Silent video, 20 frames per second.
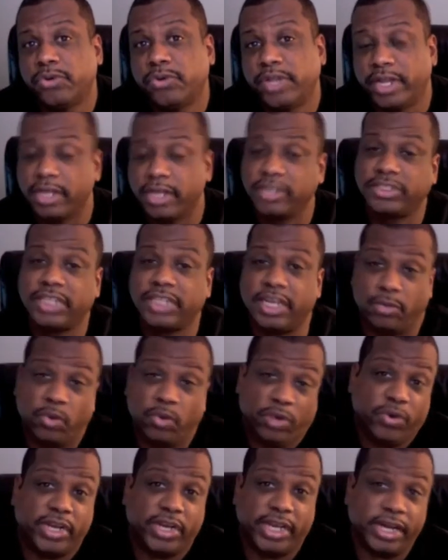they're going to say,
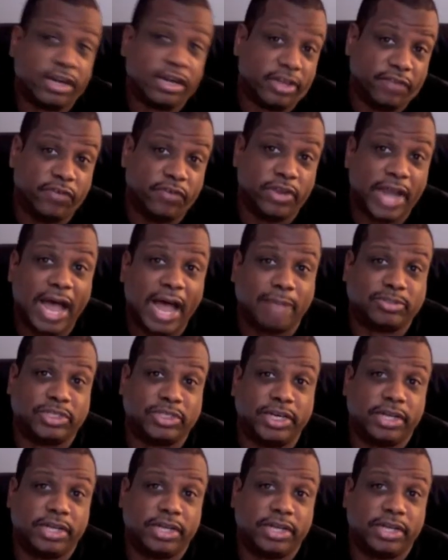well, really, they're going to give you an option.